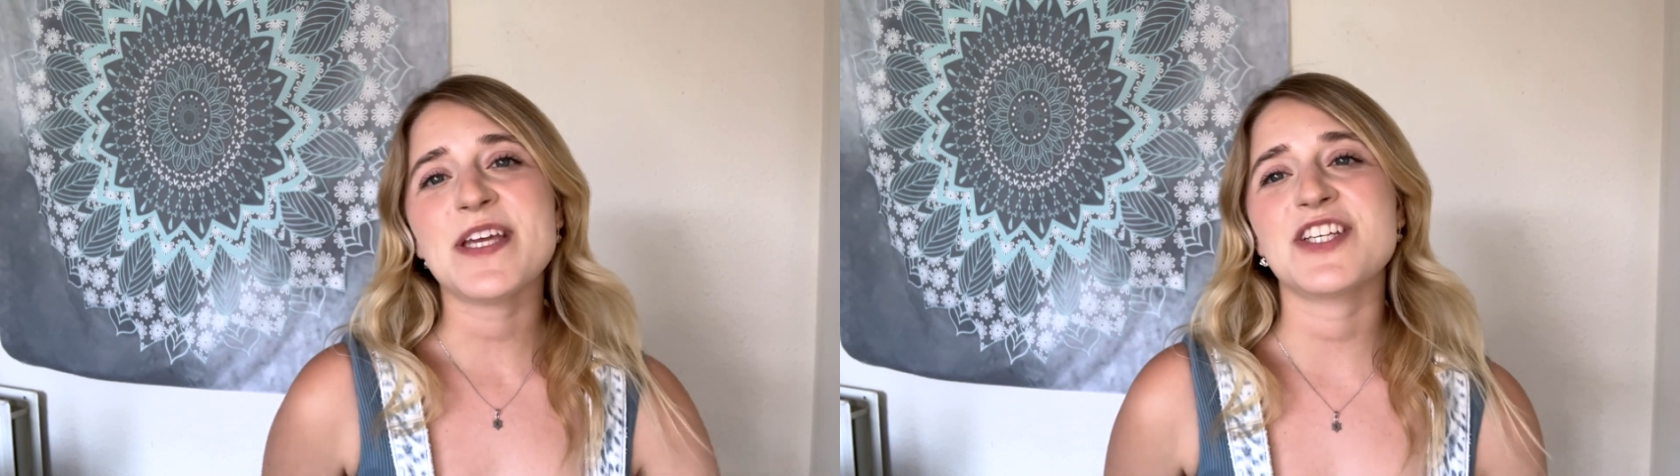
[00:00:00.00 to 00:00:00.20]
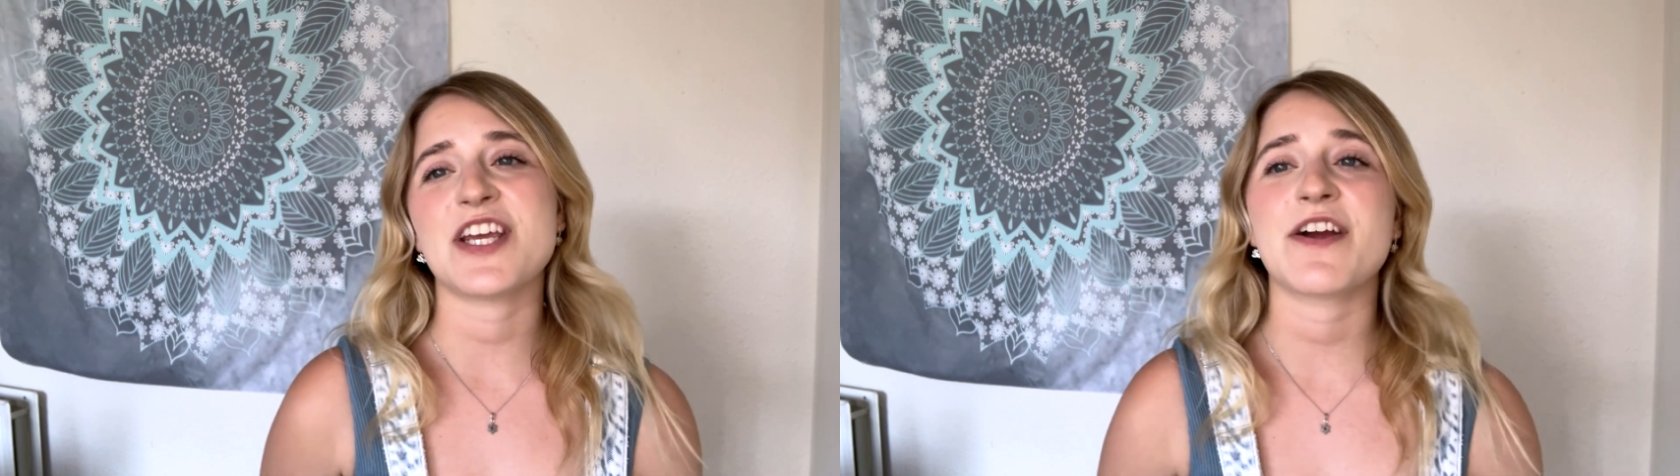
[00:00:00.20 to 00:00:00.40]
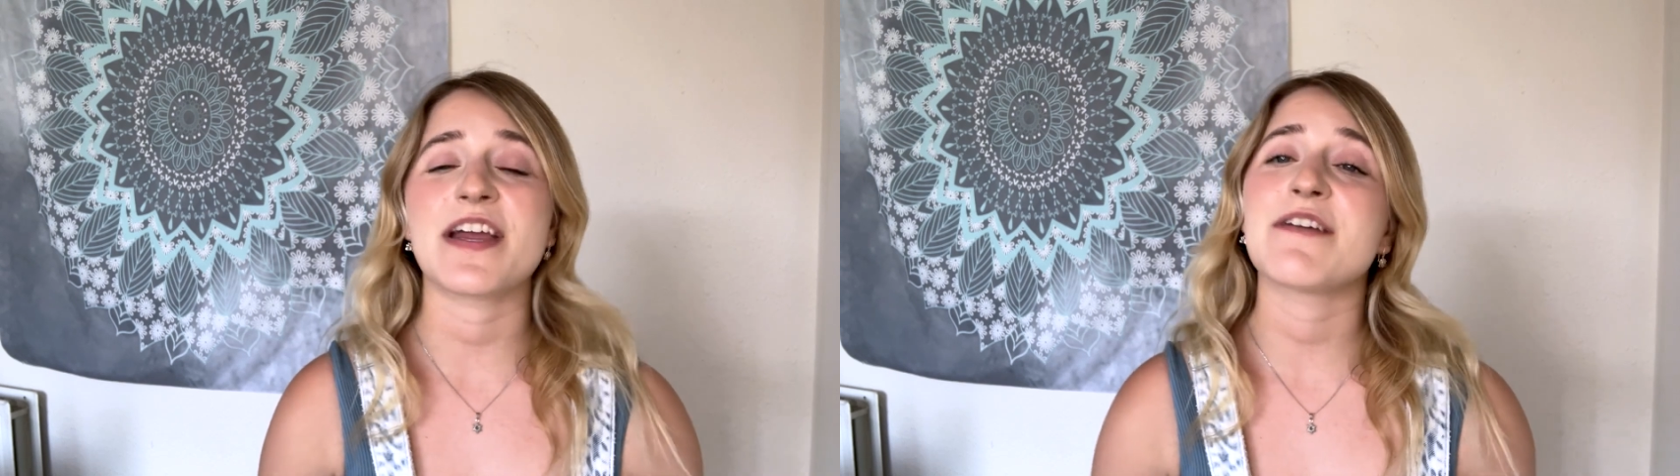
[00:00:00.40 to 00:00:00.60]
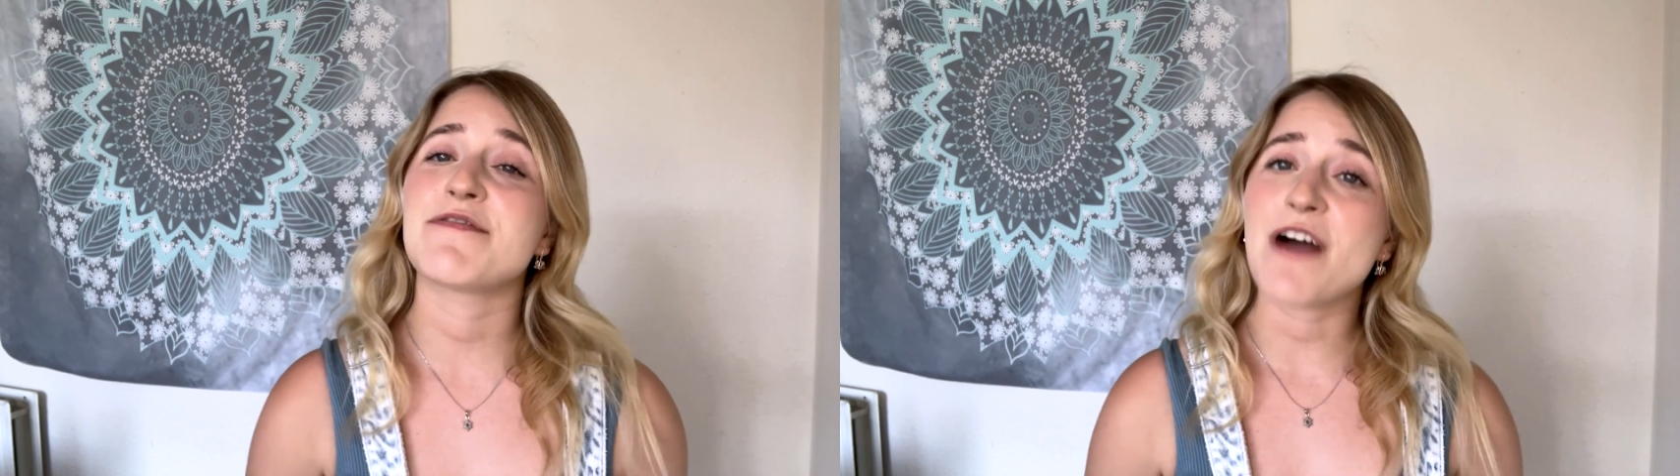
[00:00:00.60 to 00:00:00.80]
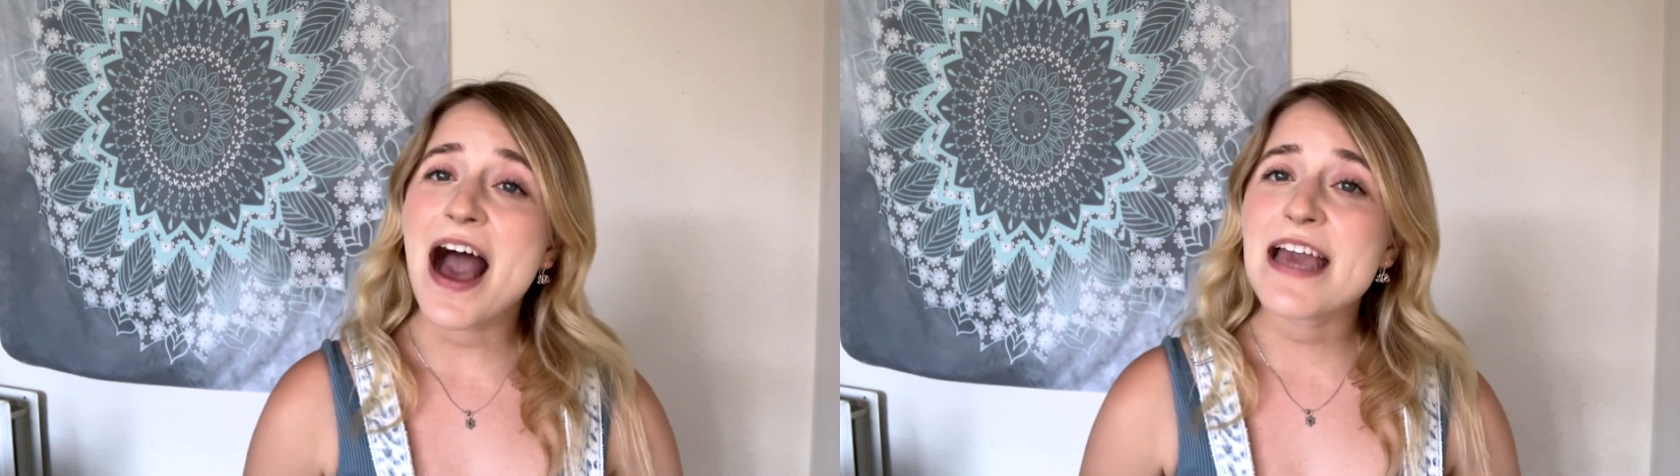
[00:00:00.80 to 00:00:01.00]
sharing
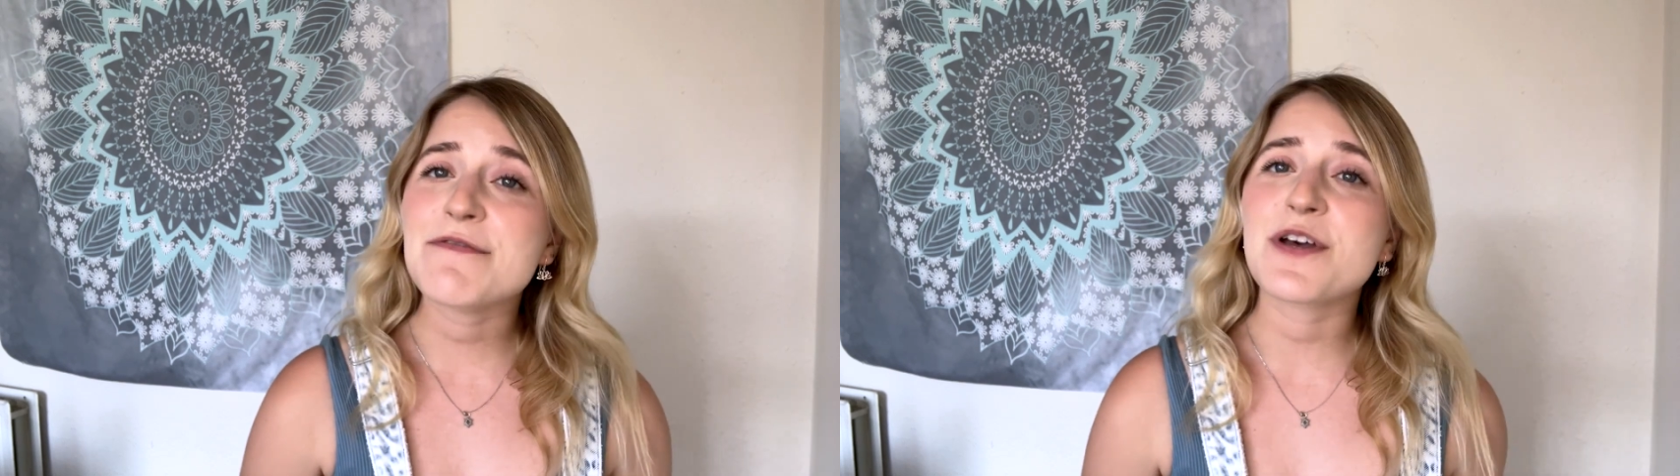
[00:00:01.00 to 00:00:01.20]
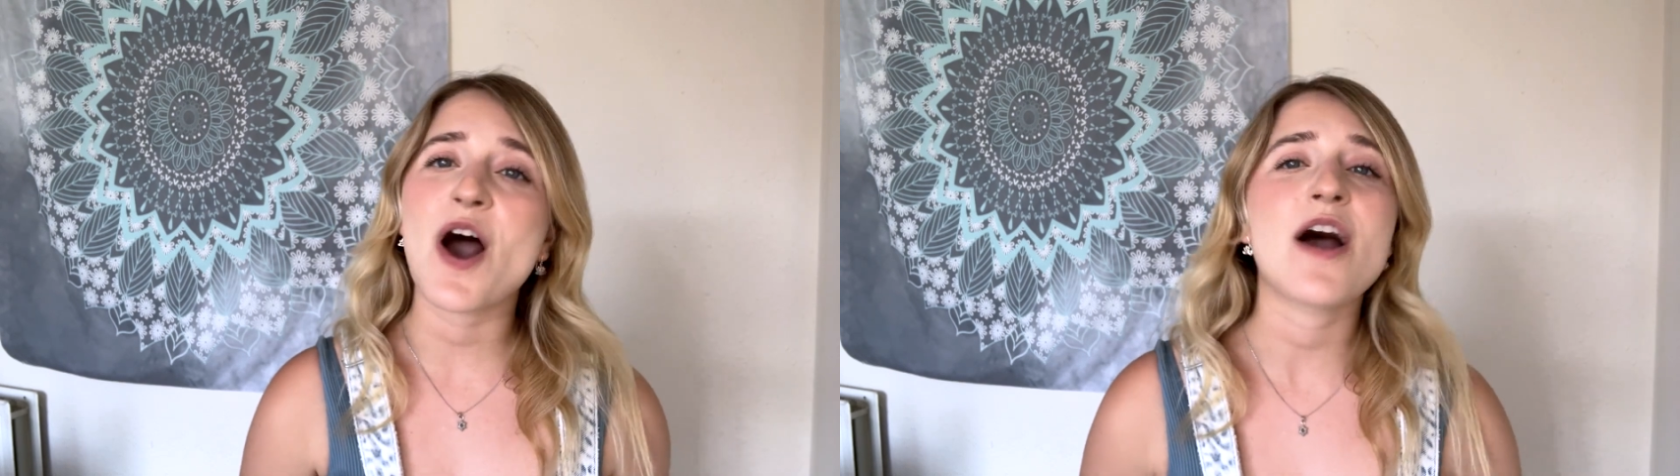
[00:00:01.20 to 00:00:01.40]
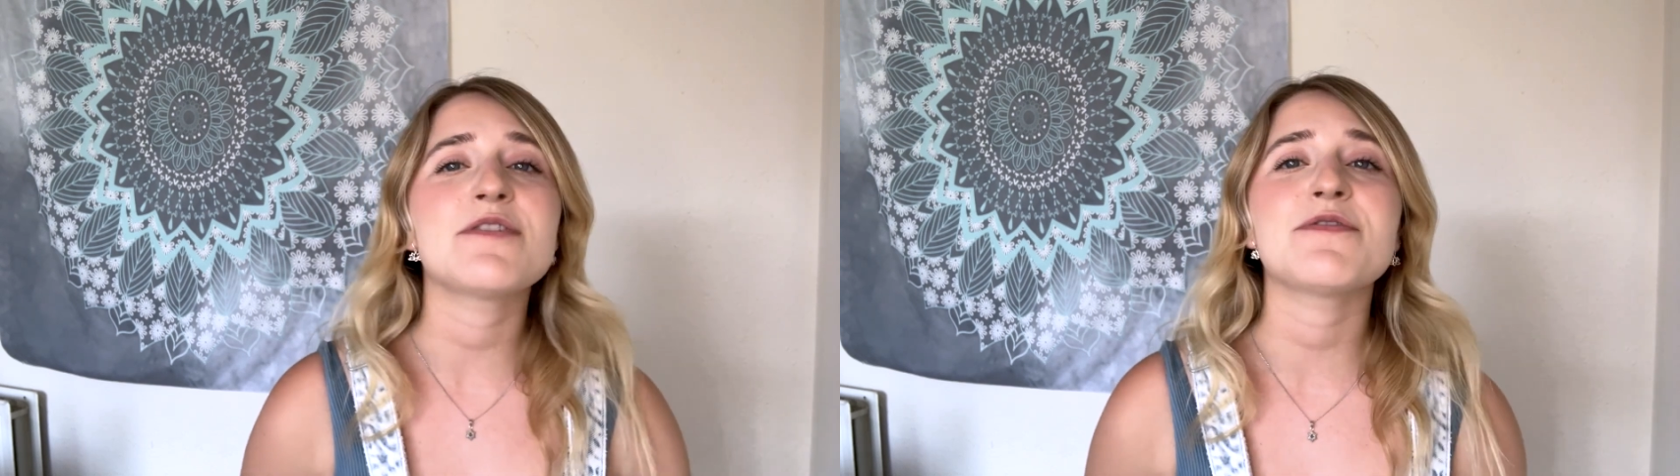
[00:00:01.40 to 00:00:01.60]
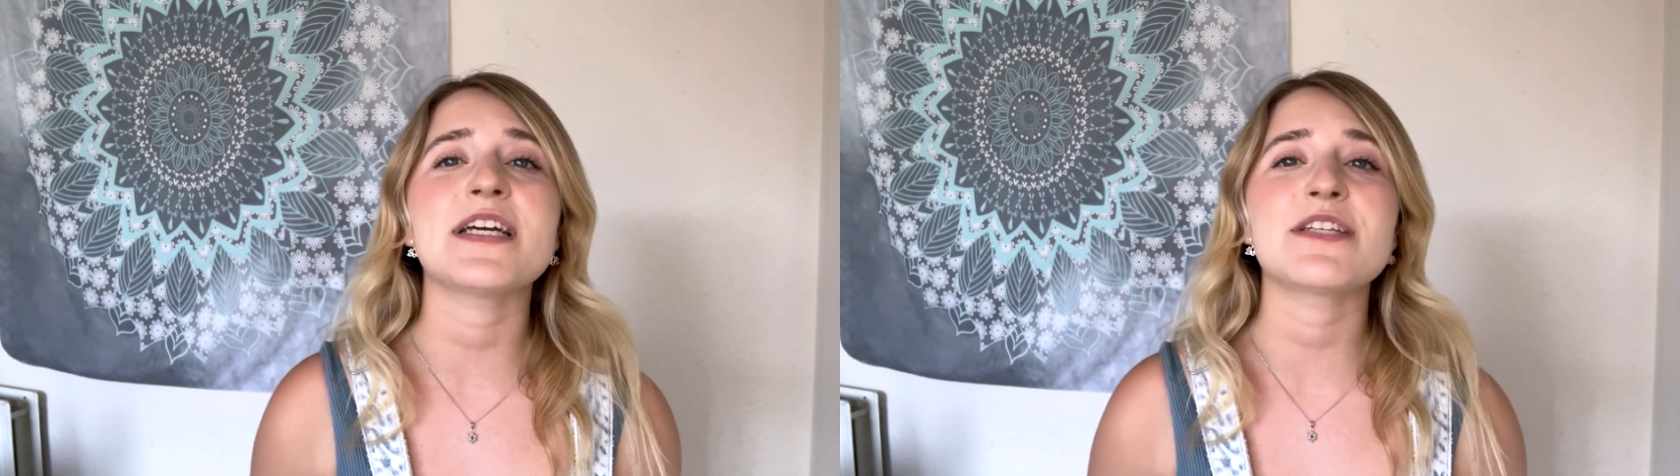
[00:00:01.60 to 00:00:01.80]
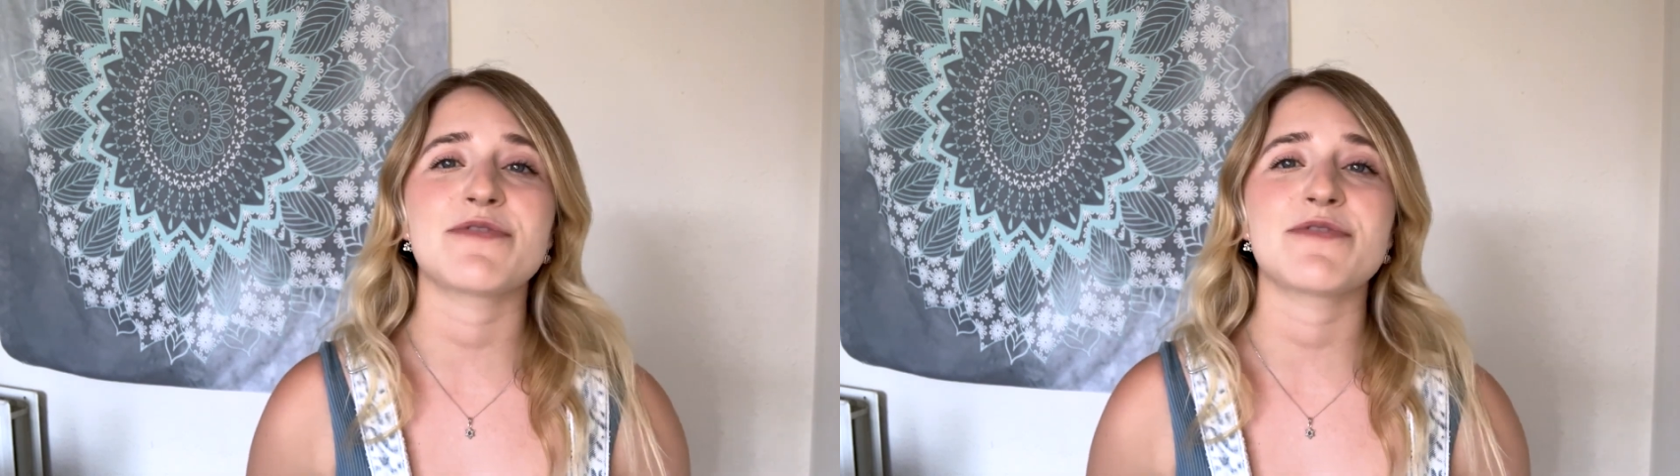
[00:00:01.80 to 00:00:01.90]
5 conflict